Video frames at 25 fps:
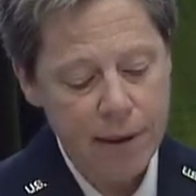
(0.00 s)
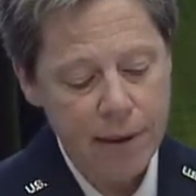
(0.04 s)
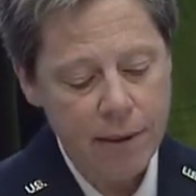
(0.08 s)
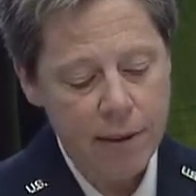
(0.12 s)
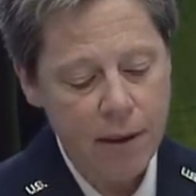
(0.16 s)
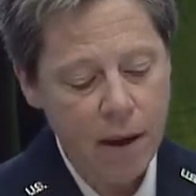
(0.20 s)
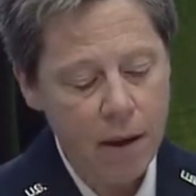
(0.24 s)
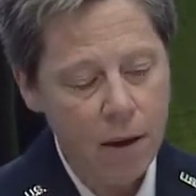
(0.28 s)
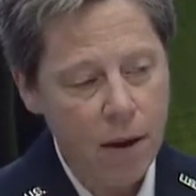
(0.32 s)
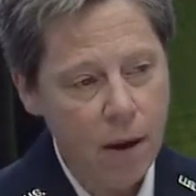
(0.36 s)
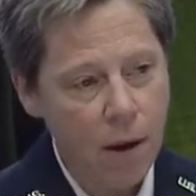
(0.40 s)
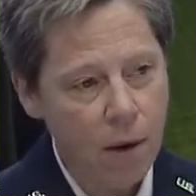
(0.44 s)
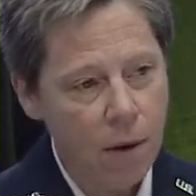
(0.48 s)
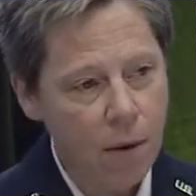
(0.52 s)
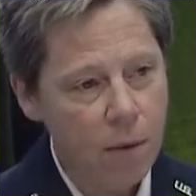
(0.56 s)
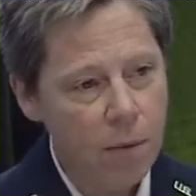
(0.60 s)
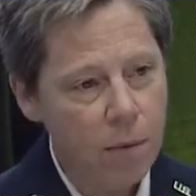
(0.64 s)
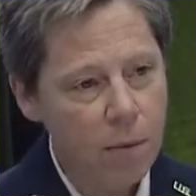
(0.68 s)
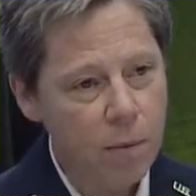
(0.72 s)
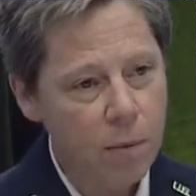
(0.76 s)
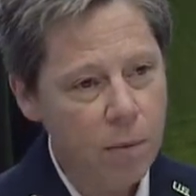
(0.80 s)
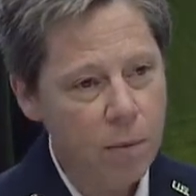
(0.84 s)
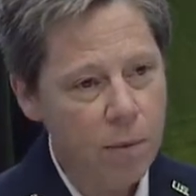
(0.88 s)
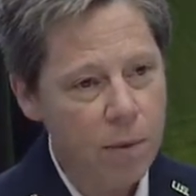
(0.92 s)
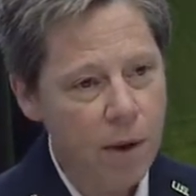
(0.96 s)
our
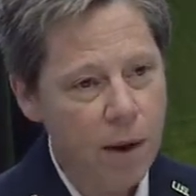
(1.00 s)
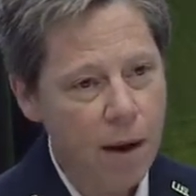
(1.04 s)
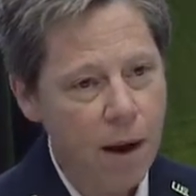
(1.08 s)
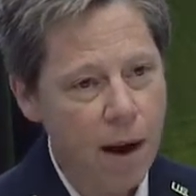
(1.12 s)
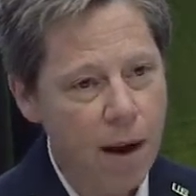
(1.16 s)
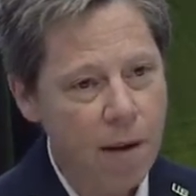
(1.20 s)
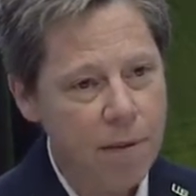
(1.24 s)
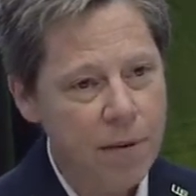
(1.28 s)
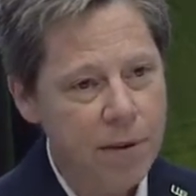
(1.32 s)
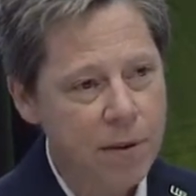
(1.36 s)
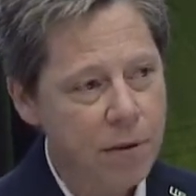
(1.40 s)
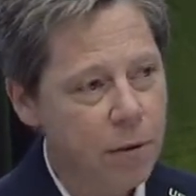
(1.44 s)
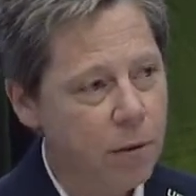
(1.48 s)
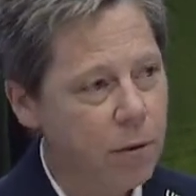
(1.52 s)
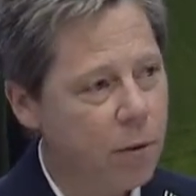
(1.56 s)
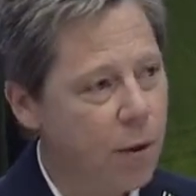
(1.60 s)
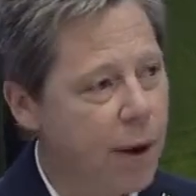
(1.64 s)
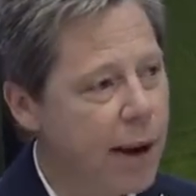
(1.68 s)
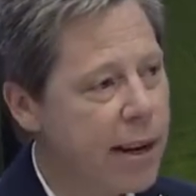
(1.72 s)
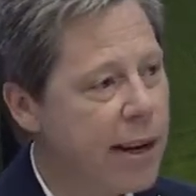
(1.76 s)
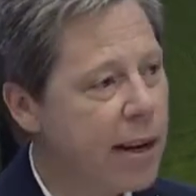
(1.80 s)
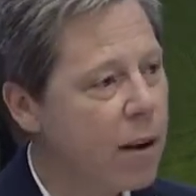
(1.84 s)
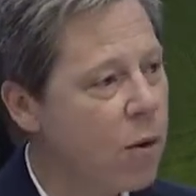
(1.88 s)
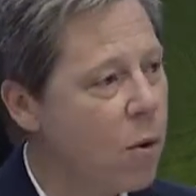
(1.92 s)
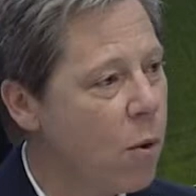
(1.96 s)
Officer
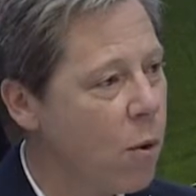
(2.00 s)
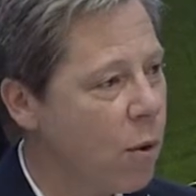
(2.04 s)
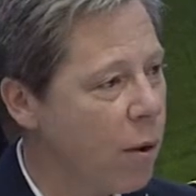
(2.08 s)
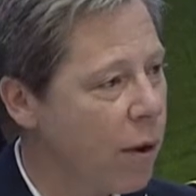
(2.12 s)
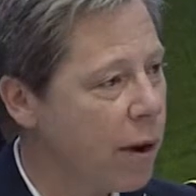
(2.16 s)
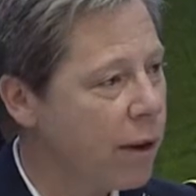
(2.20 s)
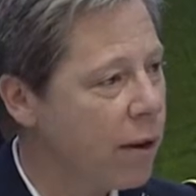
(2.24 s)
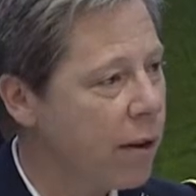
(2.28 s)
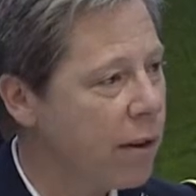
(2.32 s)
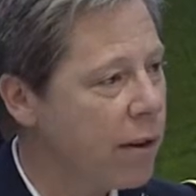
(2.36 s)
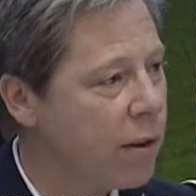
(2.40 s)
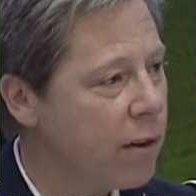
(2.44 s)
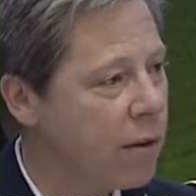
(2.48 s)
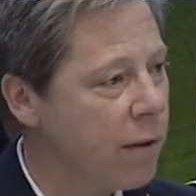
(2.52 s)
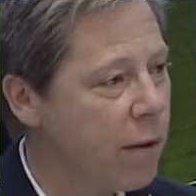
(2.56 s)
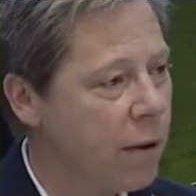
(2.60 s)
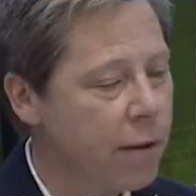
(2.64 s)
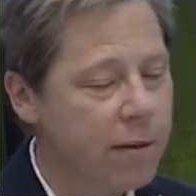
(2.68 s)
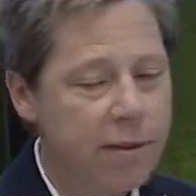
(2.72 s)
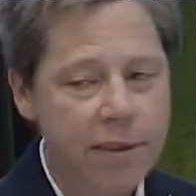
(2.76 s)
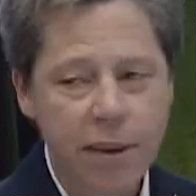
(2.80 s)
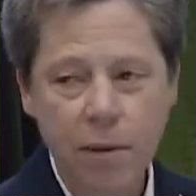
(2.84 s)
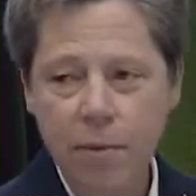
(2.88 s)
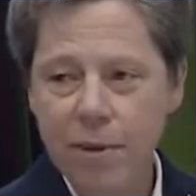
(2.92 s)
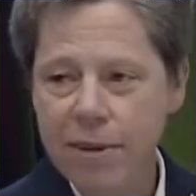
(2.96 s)
Training Corps in our
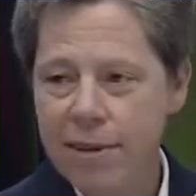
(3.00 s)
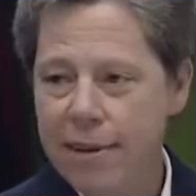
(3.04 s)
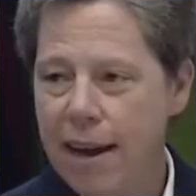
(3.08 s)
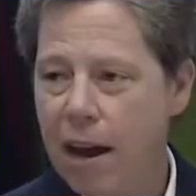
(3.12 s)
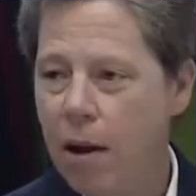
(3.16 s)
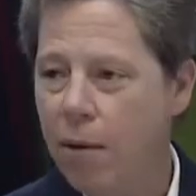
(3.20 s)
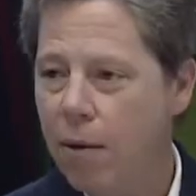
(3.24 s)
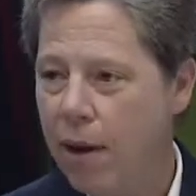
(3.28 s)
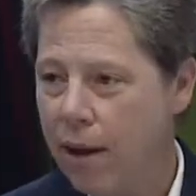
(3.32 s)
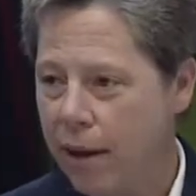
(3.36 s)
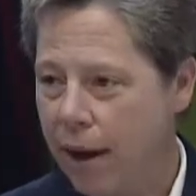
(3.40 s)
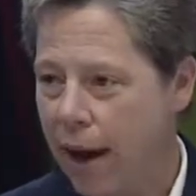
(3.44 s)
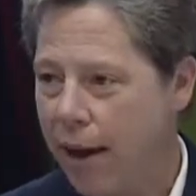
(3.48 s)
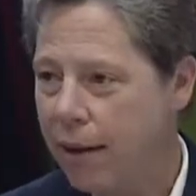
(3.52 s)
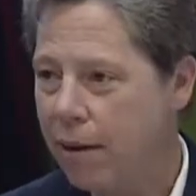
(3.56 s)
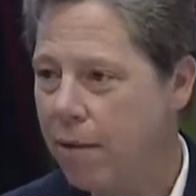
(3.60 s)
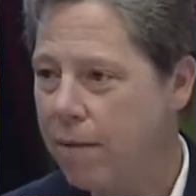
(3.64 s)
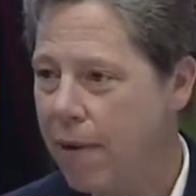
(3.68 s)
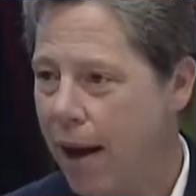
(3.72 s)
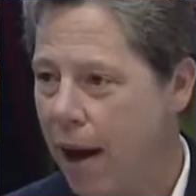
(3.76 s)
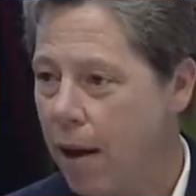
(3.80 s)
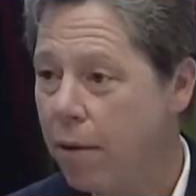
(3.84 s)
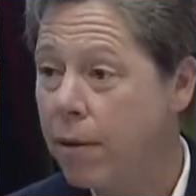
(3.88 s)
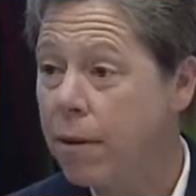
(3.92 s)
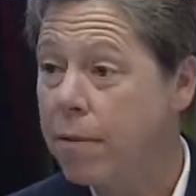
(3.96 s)
university was now kind of
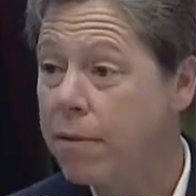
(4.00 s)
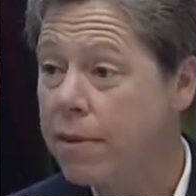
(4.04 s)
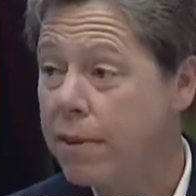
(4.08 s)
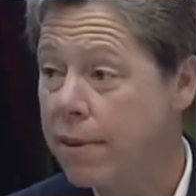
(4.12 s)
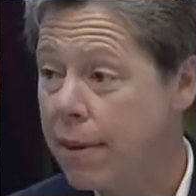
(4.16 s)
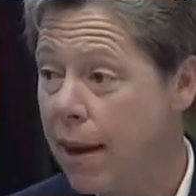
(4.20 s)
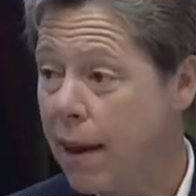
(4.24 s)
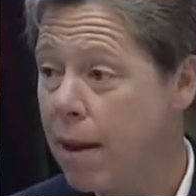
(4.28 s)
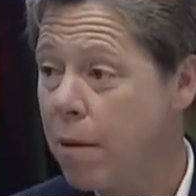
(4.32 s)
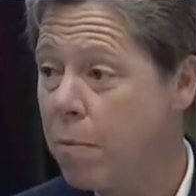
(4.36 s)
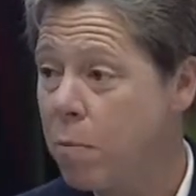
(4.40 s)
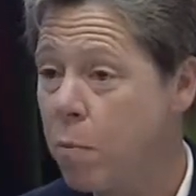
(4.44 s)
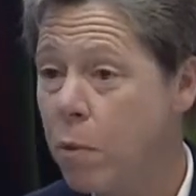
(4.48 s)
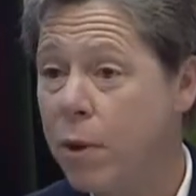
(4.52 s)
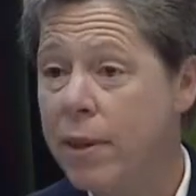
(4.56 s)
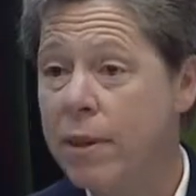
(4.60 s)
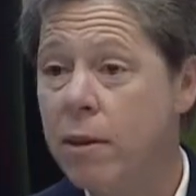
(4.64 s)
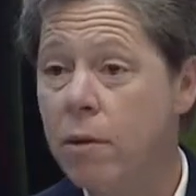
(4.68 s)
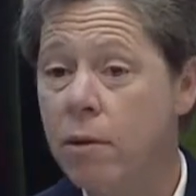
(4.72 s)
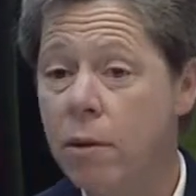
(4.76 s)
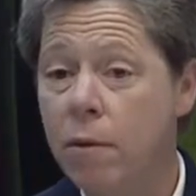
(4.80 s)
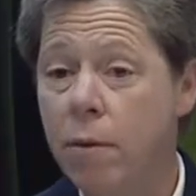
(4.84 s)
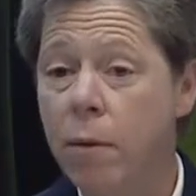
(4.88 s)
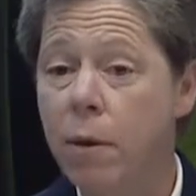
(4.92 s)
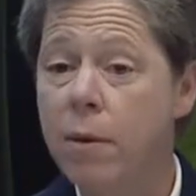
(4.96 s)
out of step with
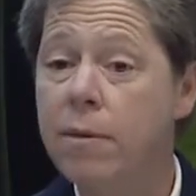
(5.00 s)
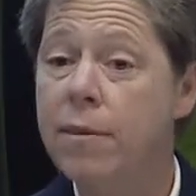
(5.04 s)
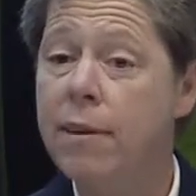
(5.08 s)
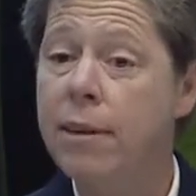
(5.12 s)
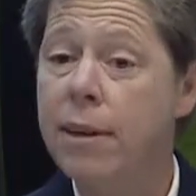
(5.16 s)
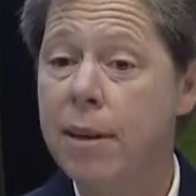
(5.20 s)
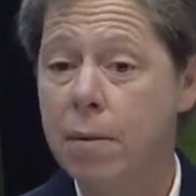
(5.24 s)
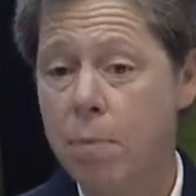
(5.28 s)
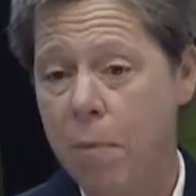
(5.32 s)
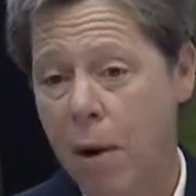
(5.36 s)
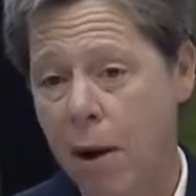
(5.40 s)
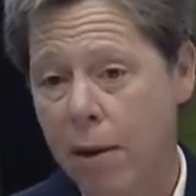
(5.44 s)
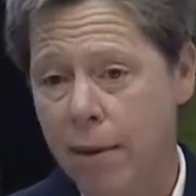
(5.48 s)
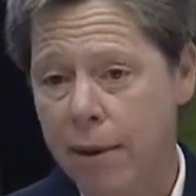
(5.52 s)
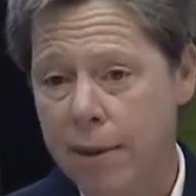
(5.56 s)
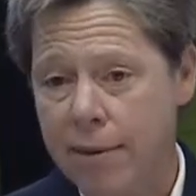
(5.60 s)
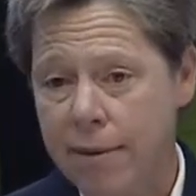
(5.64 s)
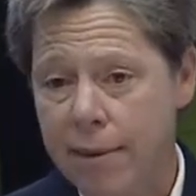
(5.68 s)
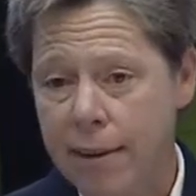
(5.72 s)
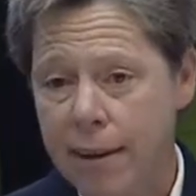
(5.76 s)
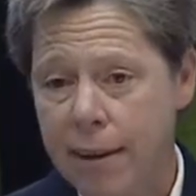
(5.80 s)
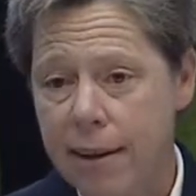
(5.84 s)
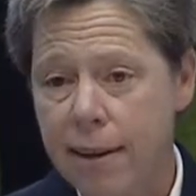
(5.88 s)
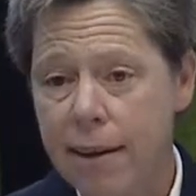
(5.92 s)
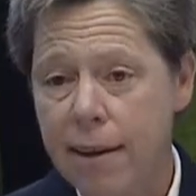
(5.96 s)
university
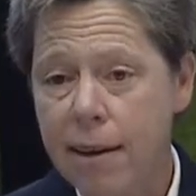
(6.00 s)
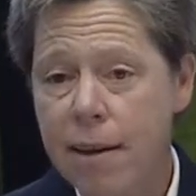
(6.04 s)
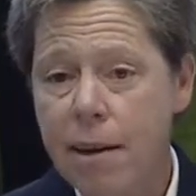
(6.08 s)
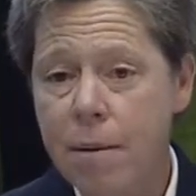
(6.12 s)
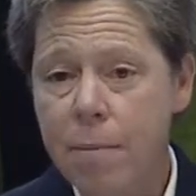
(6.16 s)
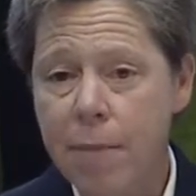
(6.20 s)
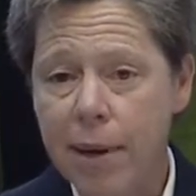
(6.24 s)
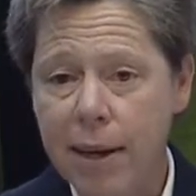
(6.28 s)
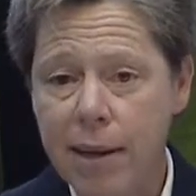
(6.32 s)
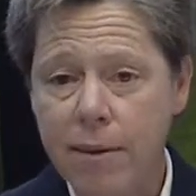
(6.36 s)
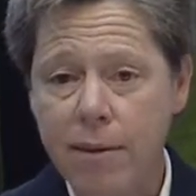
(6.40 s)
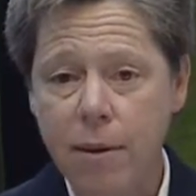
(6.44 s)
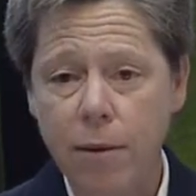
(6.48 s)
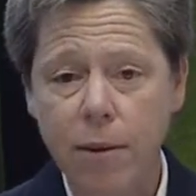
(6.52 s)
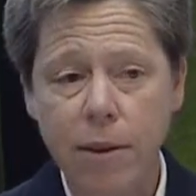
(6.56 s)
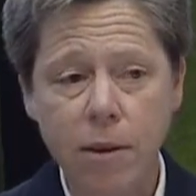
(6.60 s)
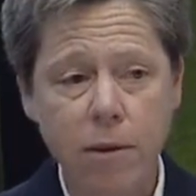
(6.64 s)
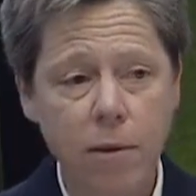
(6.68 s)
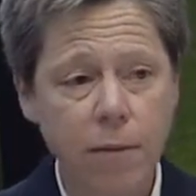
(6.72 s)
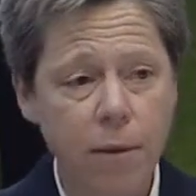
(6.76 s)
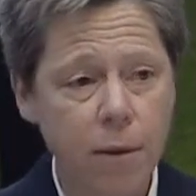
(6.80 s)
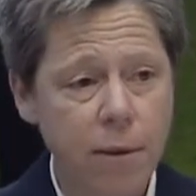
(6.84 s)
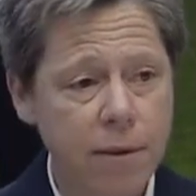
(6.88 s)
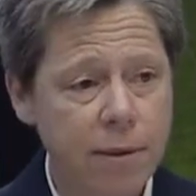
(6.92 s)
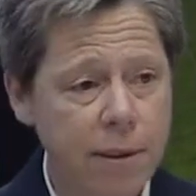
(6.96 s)
policy because our
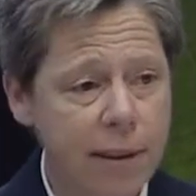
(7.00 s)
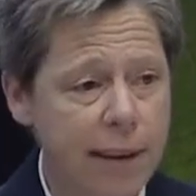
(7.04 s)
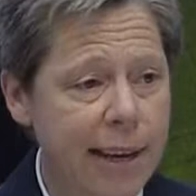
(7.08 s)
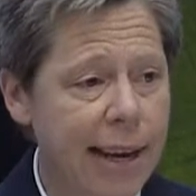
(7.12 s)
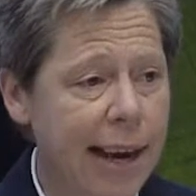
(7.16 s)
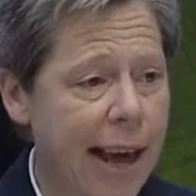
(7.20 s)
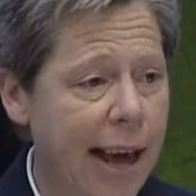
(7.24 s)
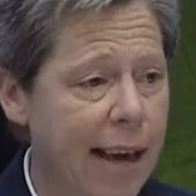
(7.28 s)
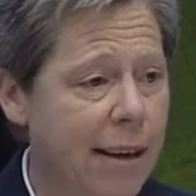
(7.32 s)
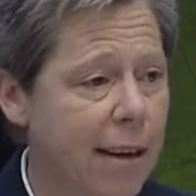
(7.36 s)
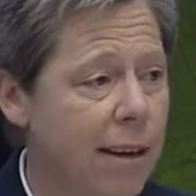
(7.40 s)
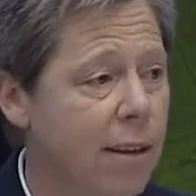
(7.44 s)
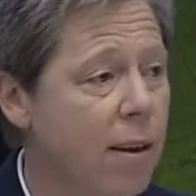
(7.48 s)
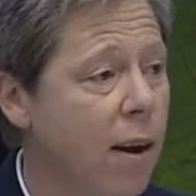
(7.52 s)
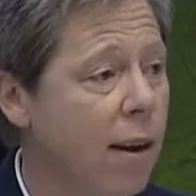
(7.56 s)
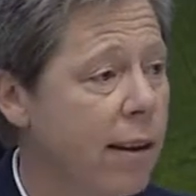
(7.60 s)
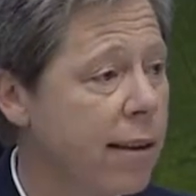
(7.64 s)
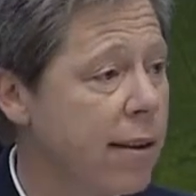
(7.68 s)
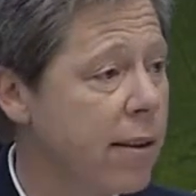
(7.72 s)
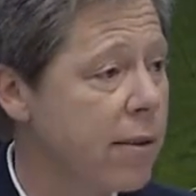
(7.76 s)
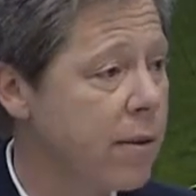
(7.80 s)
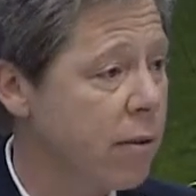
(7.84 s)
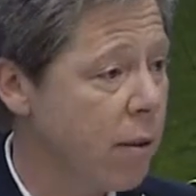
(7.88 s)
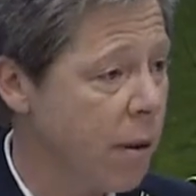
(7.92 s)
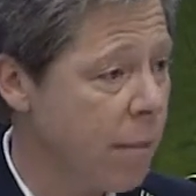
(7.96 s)
university had a
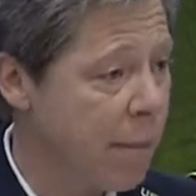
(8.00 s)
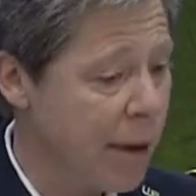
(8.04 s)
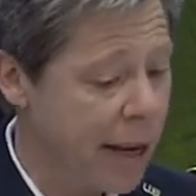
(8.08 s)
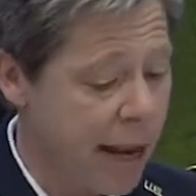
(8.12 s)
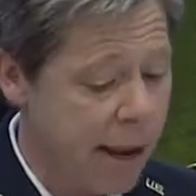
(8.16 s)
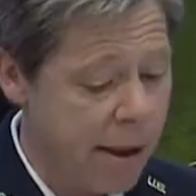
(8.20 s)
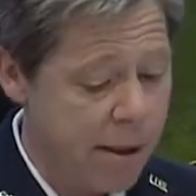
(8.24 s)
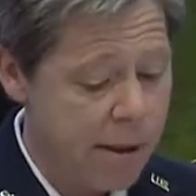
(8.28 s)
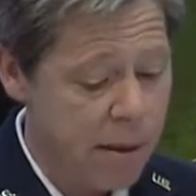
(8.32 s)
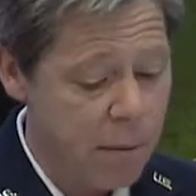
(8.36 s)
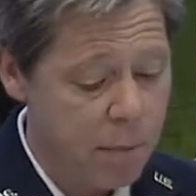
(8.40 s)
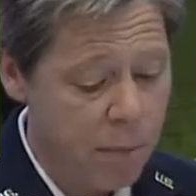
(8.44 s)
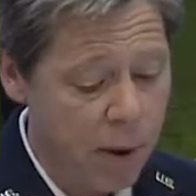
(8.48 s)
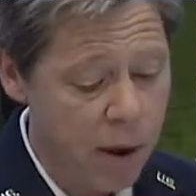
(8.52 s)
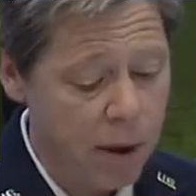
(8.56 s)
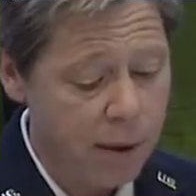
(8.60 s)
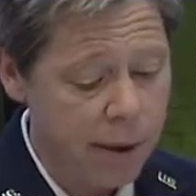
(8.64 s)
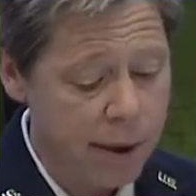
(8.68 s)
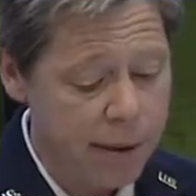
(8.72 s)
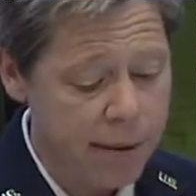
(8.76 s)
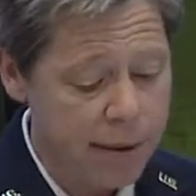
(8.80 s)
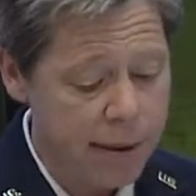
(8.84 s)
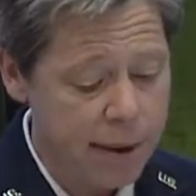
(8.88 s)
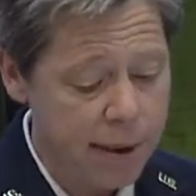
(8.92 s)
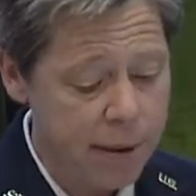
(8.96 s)
non-discrimination
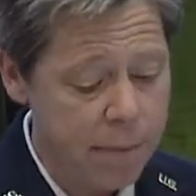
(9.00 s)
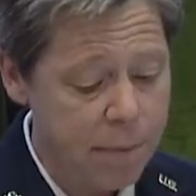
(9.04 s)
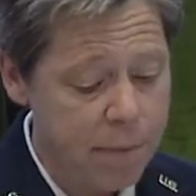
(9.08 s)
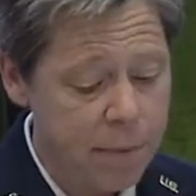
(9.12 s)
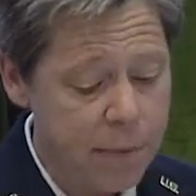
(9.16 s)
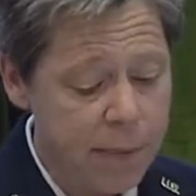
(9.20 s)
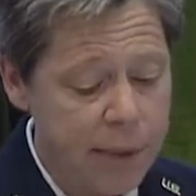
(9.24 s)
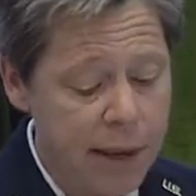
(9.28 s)
policy.